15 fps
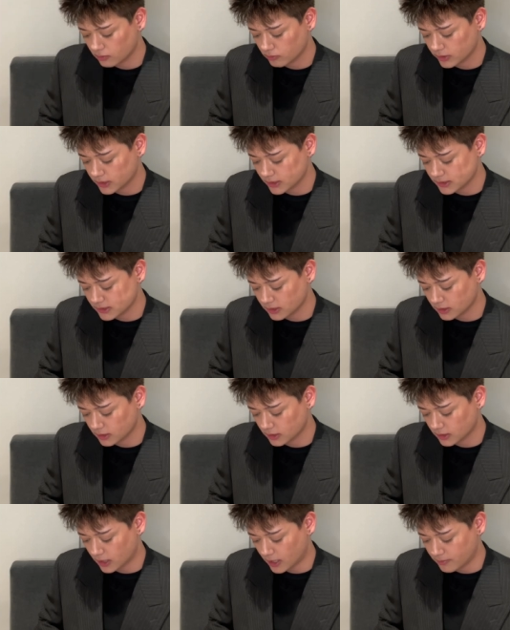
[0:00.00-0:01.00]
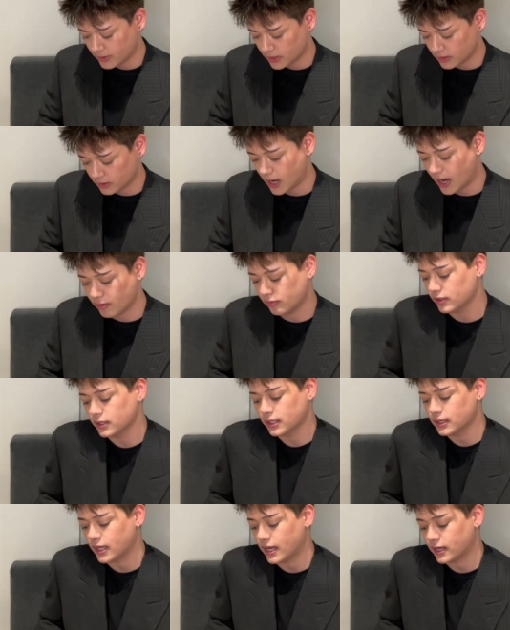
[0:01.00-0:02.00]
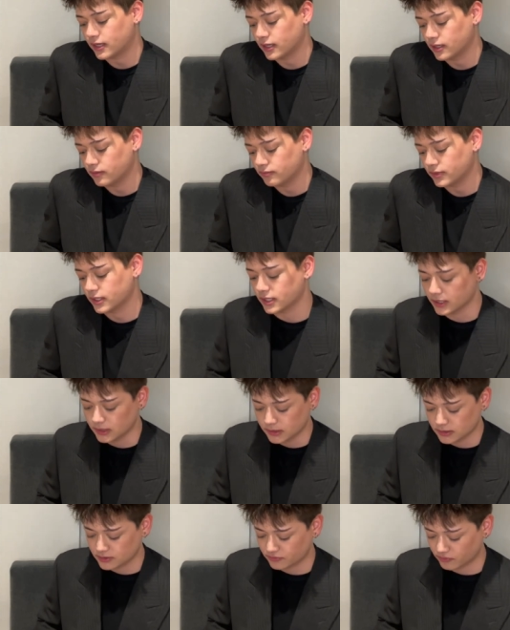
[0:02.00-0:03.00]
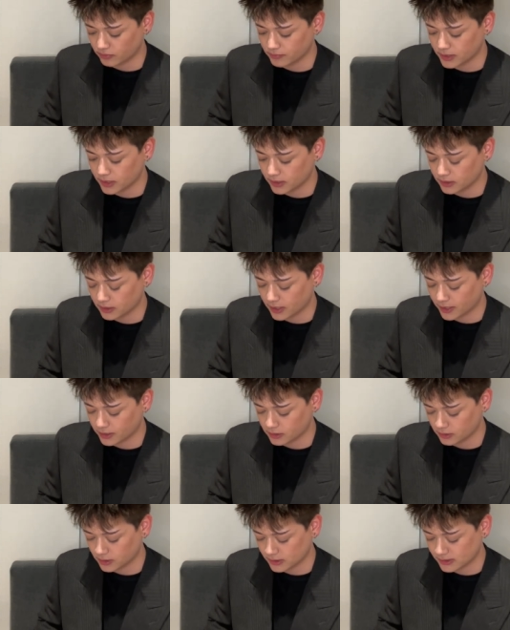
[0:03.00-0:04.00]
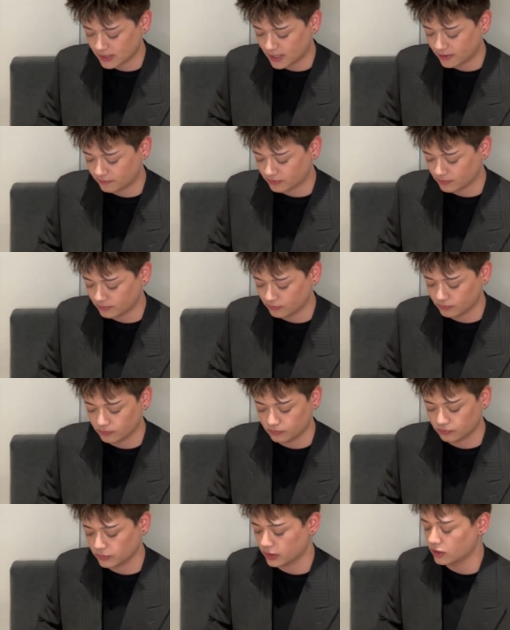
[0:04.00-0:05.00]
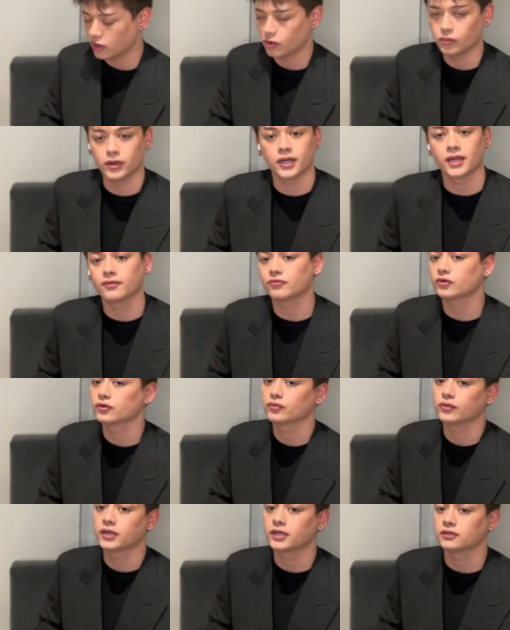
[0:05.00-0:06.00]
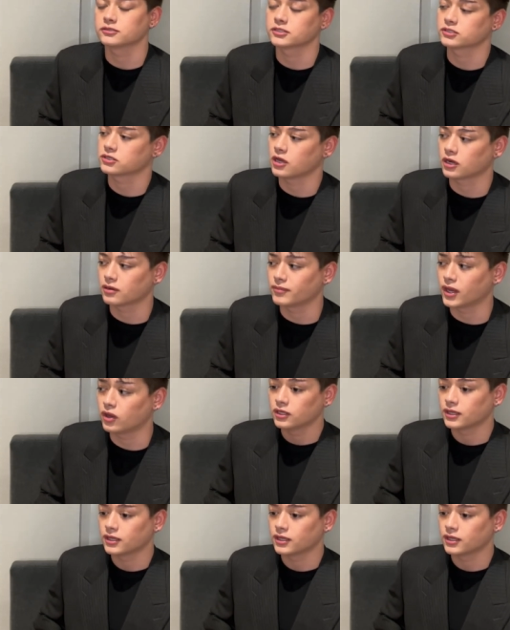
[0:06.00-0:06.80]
with this look, I mean, I really like it because for me, like, aside from, you know, what everyone else is talking about,